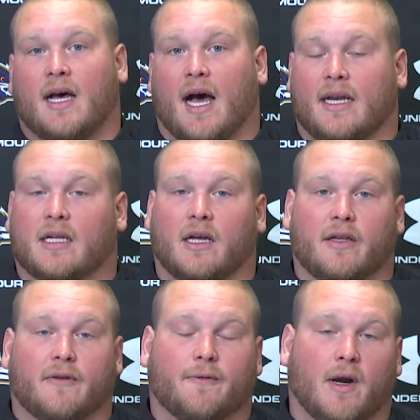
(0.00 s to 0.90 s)

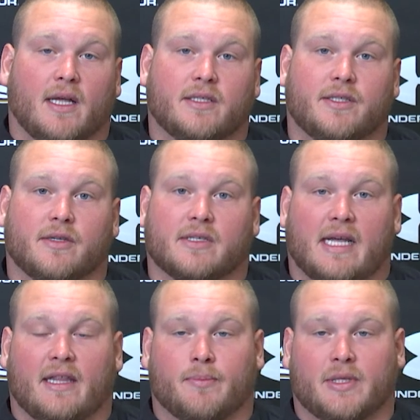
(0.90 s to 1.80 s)
declaring the fronts, you know,
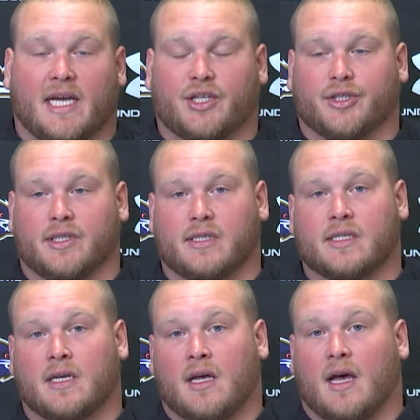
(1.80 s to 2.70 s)
sliding the protections,